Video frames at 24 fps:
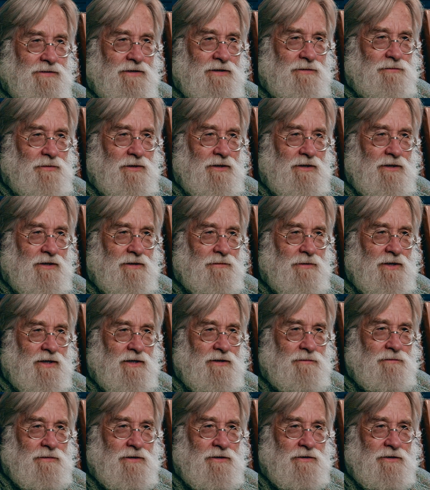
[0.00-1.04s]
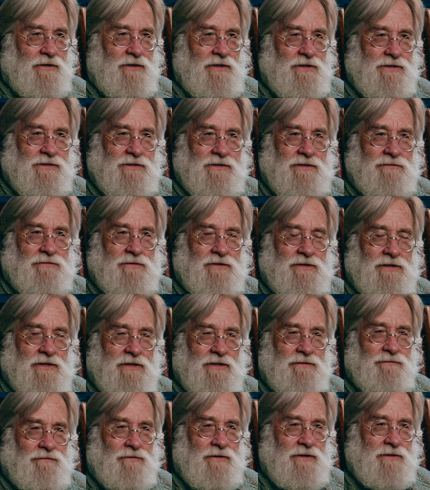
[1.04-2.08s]
Keep thinking about him and look at his different
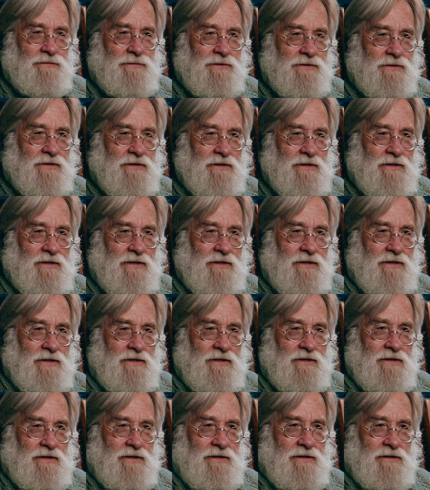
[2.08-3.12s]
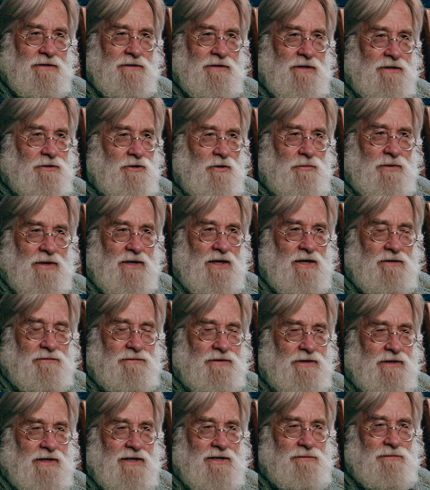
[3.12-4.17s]
time frames. Now, nobody, I don't
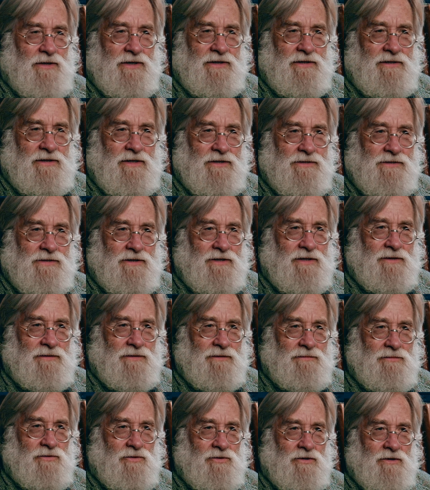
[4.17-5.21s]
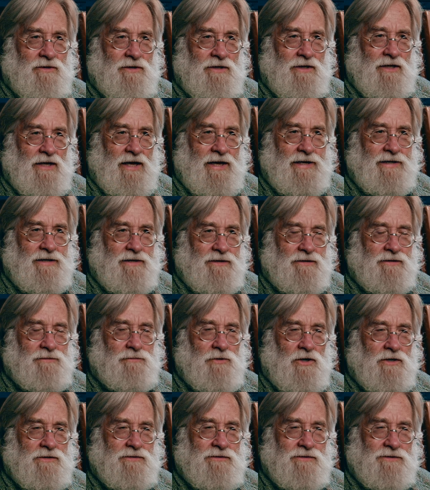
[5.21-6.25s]
think anybody does anything more like the
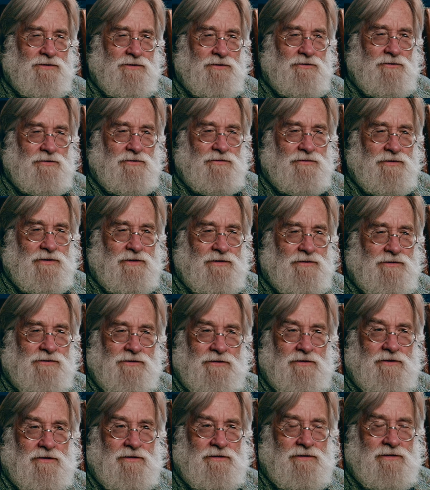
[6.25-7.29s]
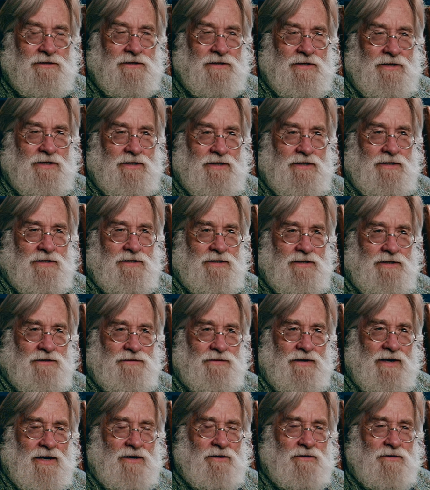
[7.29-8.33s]
Boston School than Zorn in
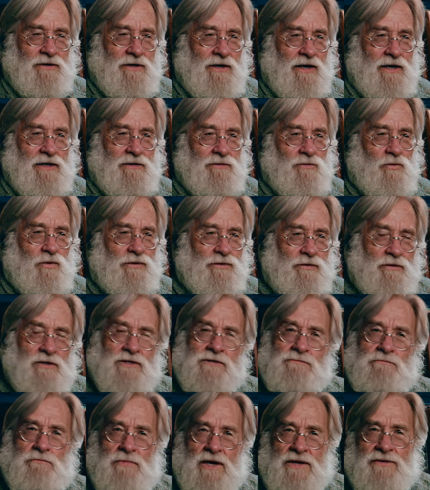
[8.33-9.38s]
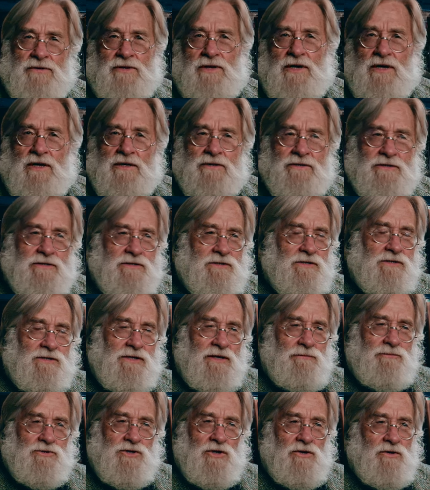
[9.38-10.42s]
that. Uh, whether his methodology is the
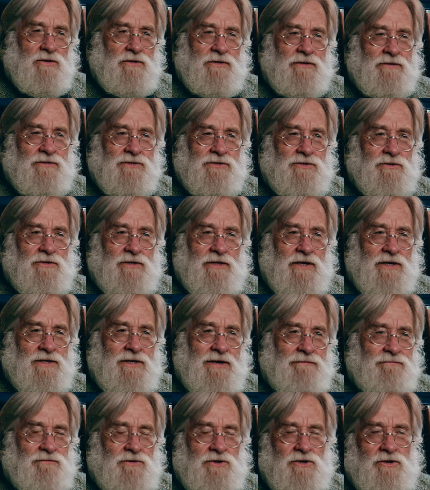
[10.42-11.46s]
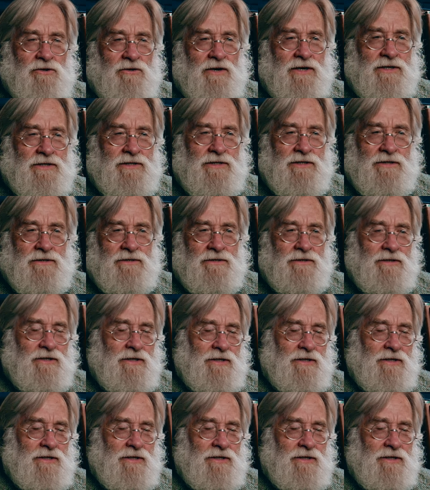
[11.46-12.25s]
same is a whole other story. I have no idea